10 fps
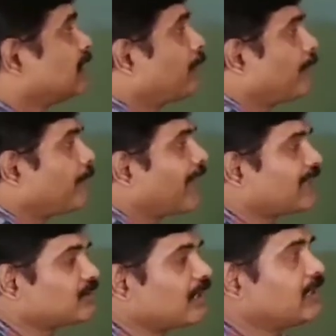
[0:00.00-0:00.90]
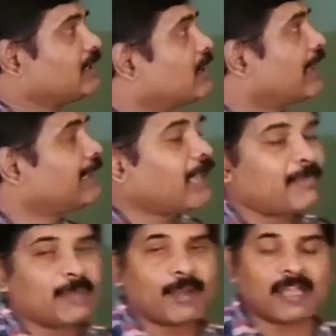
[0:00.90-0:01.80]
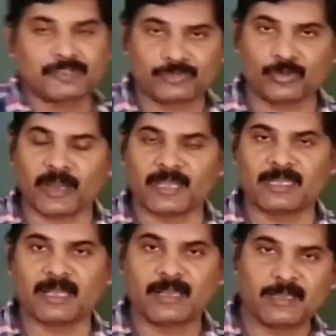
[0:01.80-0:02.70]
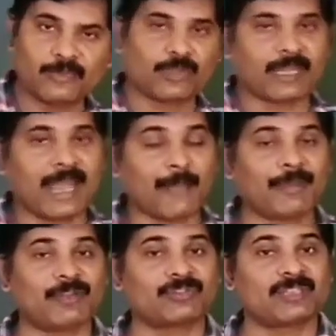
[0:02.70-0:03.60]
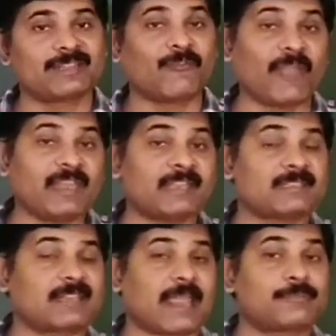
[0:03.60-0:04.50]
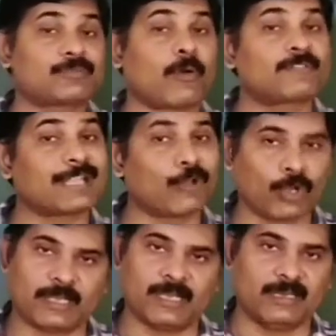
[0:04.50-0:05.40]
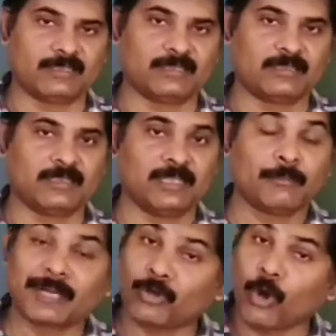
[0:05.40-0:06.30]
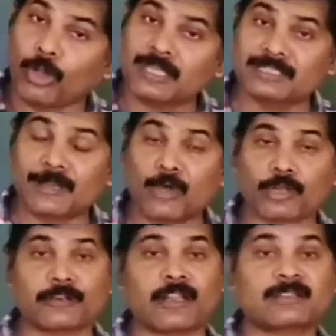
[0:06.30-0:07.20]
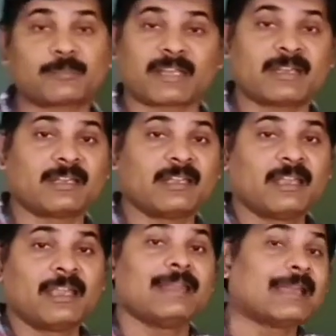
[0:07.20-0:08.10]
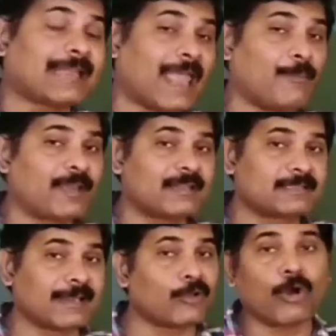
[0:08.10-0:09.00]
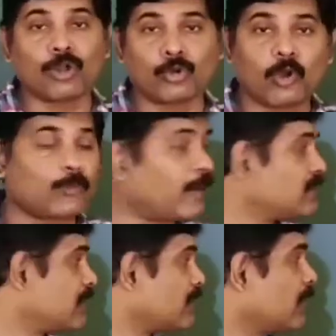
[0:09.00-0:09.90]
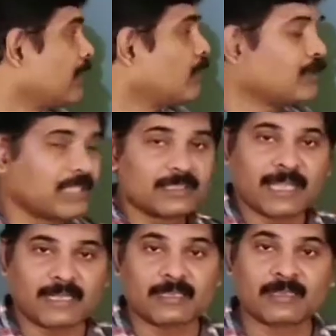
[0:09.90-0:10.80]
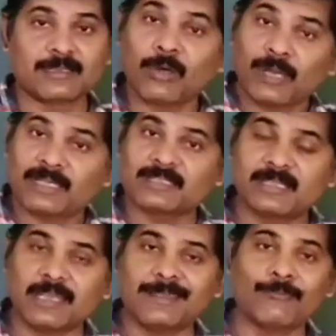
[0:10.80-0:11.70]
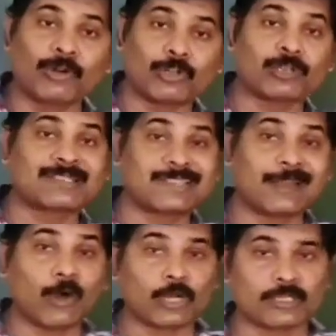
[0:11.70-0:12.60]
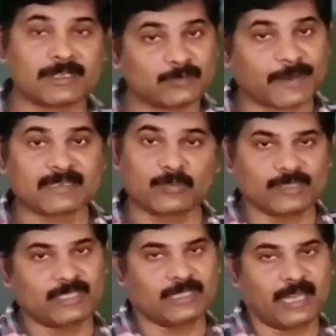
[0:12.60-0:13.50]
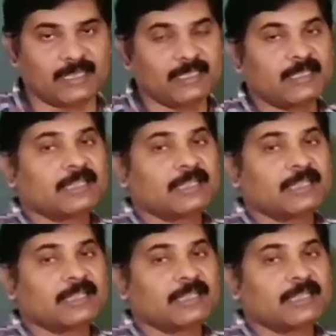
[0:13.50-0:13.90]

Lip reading: these actually the Entamoeba histolytica, you can happen to see the various types of cell organelles. But all the cell organelles present in a typical cell are not present within that. Now let us see what are the cell organelles present within that.